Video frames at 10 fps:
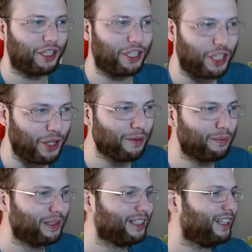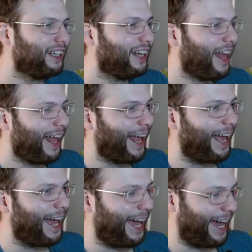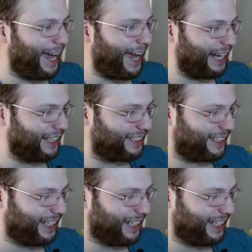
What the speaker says: cube, and